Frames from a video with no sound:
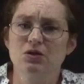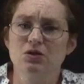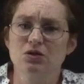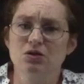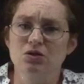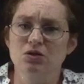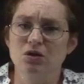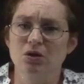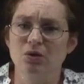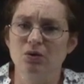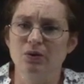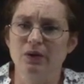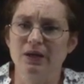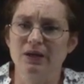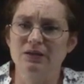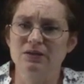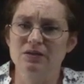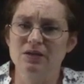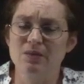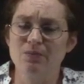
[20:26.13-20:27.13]
so
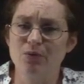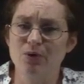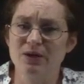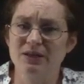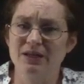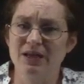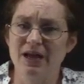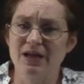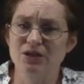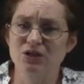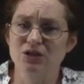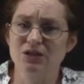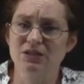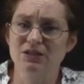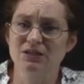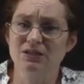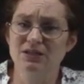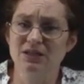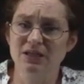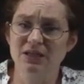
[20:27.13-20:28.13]
at some point they actually
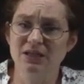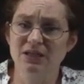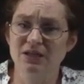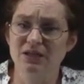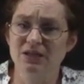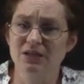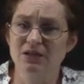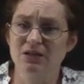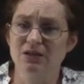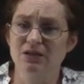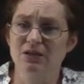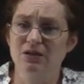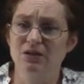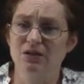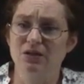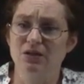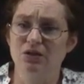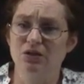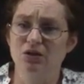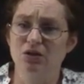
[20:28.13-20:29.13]
did,
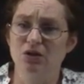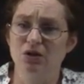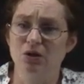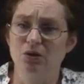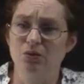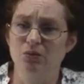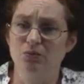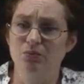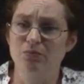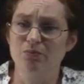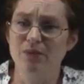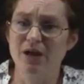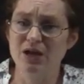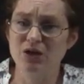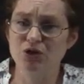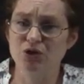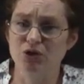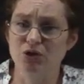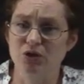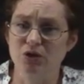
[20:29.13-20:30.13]
you know,
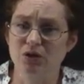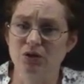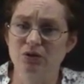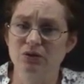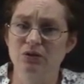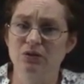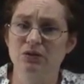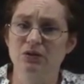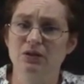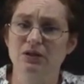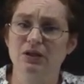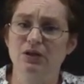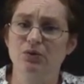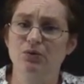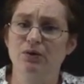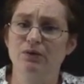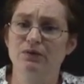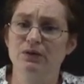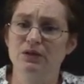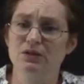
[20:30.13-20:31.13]
measure the
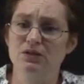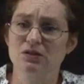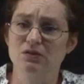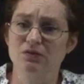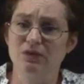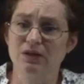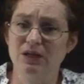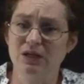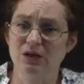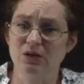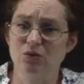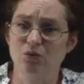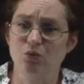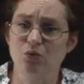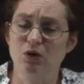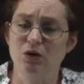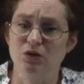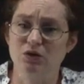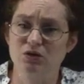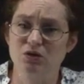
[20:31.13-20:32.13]
equivalence of heat and
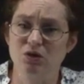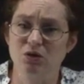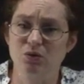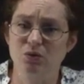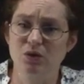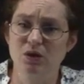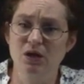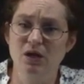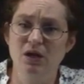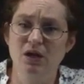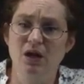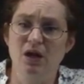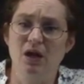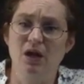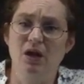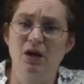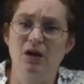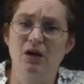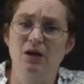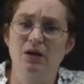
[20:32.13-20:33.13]
work. So
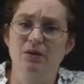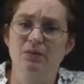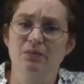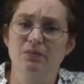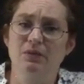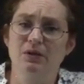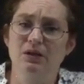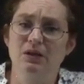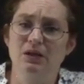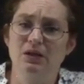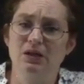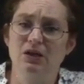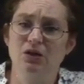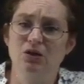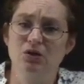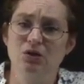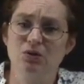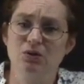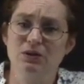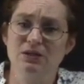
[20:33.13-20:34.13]
um, here
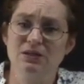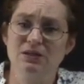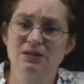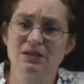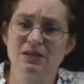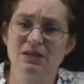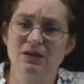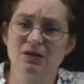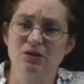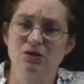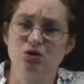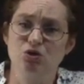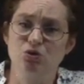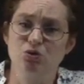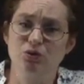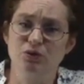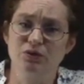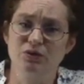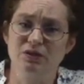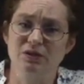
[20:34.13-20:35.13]
you can see
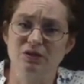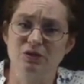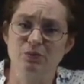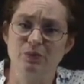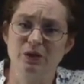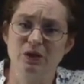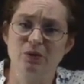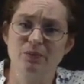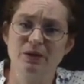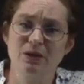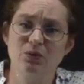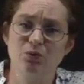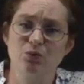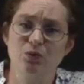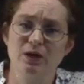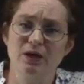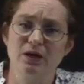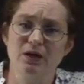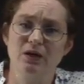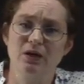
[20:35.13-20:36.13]
Joule's experiment
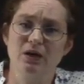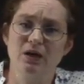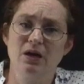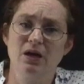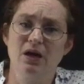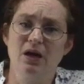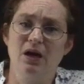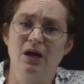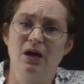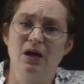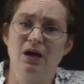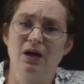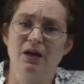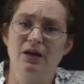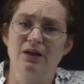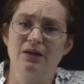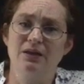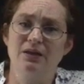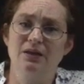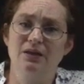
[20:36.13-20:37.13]
where uh,
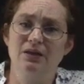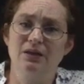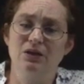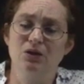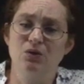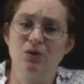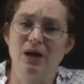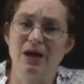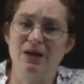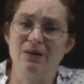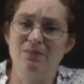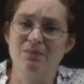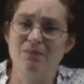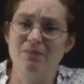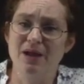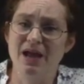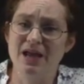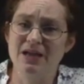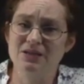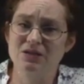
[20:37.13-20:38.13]
you had
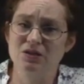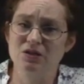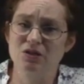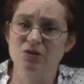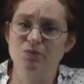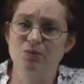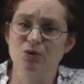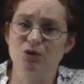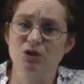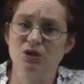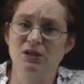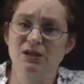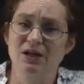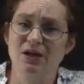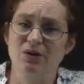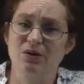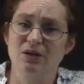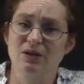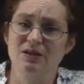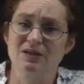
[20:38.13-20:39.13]
masses pushing
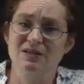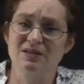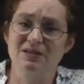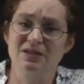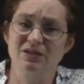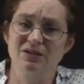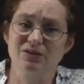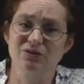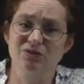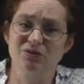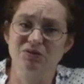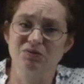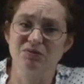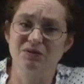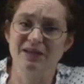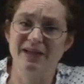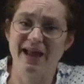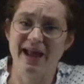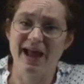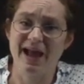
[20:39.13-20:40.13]
down on a cylinder
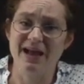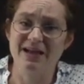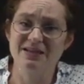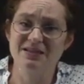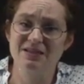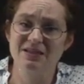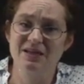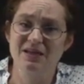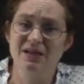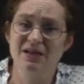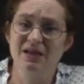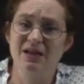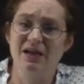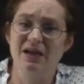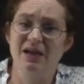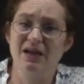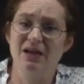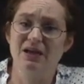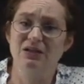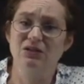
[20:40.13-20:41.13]
of gas.
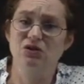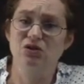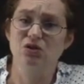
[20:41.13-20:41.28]
And